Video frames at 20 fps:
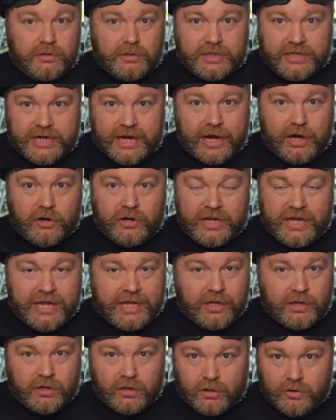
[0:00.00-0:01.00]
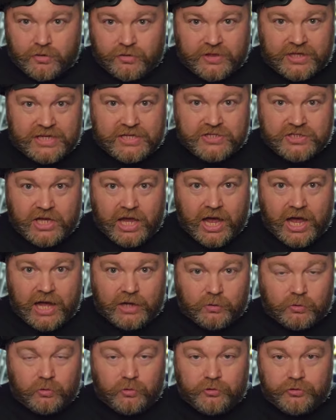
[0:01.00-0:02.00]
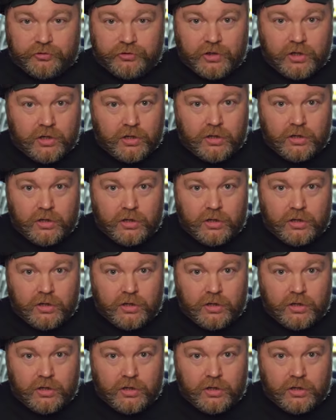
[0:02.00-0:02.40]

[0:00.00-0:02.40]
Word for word: carrying these goggles